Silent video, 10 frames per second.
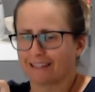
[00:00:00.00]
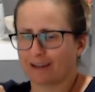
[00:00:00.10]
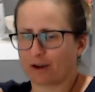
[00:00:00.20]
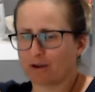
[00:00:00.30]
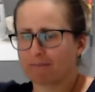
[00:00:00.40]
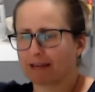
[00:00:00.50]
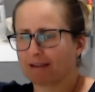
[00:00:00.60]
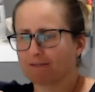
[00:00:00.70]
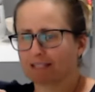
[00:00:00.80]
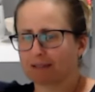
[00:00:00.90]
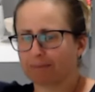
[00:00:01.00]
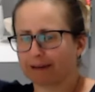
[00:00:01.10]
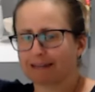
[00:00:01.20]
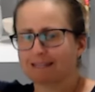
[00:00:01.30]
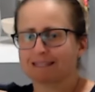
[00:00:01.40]
Homemade vanilla
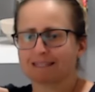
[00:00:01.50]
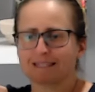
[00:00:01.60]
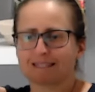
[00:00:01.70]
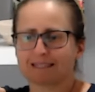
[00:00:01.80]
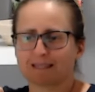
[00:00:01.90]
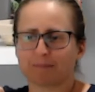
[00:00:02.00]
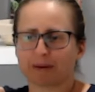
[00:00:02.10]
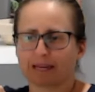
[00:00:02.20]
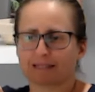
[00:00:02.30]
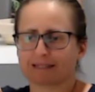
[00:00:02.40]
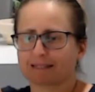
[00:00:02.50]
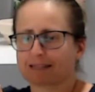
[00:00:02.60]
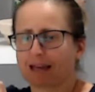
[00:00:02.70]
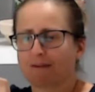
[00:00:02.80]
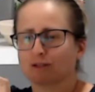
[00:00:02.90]
paste is the best.
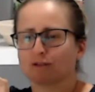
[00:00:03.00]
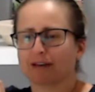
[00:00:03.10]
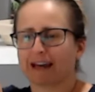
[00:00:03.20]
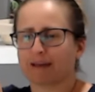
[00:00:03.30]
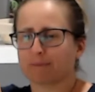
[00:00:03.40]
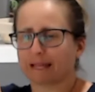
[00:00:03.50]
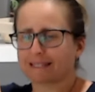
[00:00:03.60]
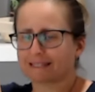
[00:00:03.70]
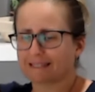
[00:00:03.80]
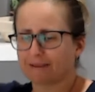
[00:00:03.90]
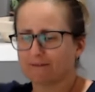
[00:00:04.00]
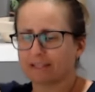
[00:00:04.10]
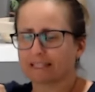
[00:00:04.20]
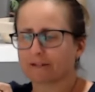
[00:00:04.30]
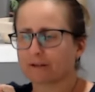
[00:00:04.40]
Have a look at places like
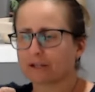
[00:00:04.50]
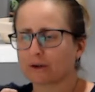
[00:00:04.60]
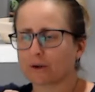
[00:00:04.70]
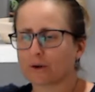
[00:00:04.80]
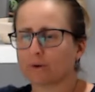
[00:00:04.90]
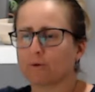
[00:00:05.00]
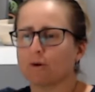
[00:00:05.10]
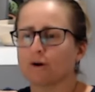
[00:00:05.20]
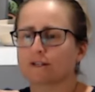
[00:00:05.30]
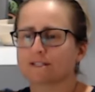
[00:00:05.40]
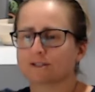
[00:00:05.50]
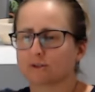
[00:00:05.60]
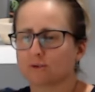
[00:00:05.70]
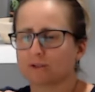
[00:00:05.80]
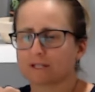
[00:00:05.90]
Vanilla & Co. or Honest to
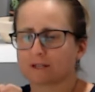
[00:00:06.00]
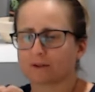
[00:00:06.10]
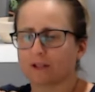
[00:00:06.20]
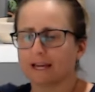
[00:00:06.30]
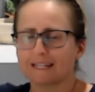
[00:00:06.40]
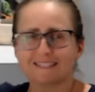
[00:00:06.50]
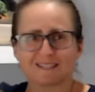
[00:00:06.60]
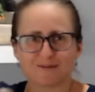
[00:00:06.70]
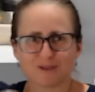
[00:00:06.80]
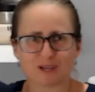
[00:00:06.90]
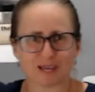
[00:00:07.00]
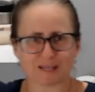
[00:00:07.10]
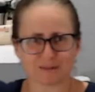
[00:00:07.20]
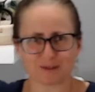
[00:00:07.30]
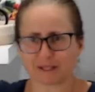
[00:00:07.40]
Goodness online and see if you can get
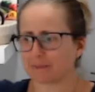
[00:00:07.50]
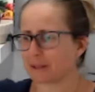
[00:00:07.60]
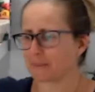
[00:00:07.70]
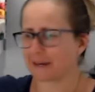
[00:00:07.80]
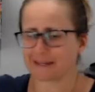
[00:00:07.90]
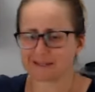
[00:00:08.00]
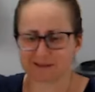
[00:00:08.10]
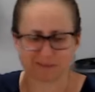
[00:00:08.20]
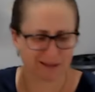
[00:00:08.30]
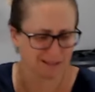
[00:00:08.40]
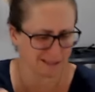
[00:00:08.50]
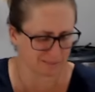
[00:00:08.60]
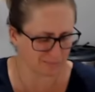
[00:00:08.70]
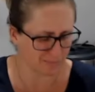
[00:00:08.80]
some vanilla bean paste to make some.